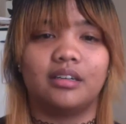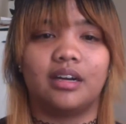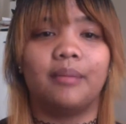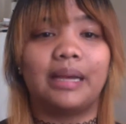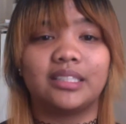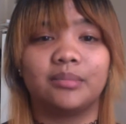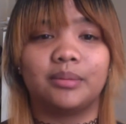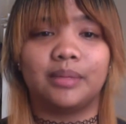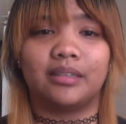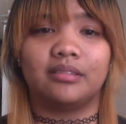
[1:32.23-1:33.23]
Our
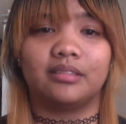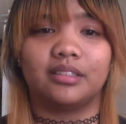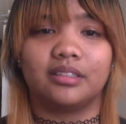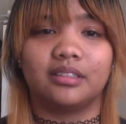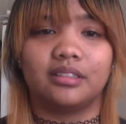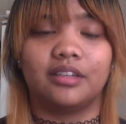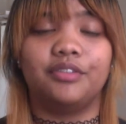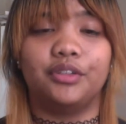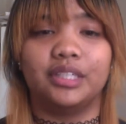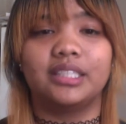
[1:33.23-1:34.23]
maximum amount of
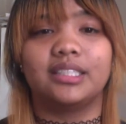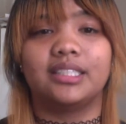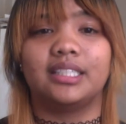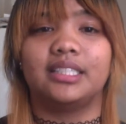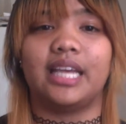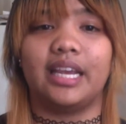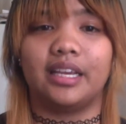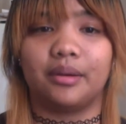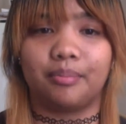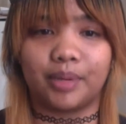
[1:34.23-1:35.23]
units to
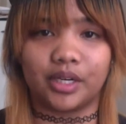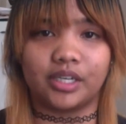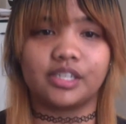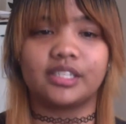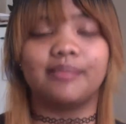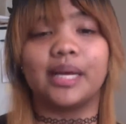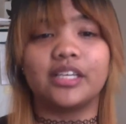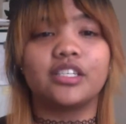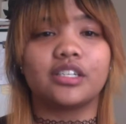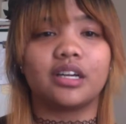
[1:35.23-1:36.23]
take per
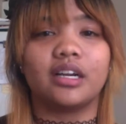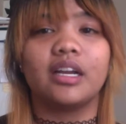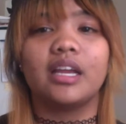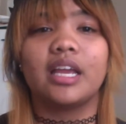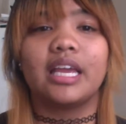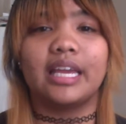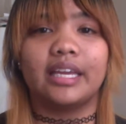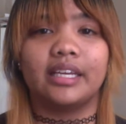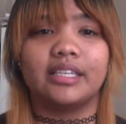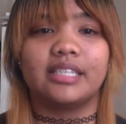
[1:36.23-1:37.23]
semester
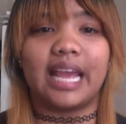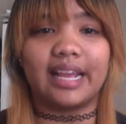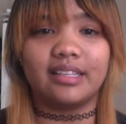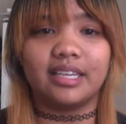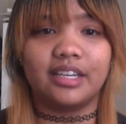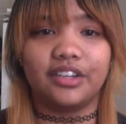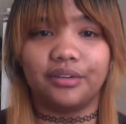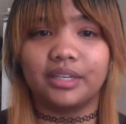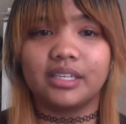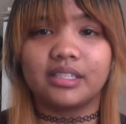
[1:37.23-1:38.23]
is 18
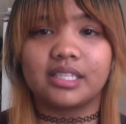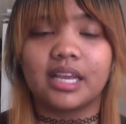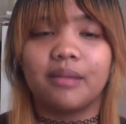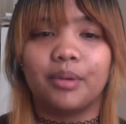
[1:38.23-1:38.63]
units,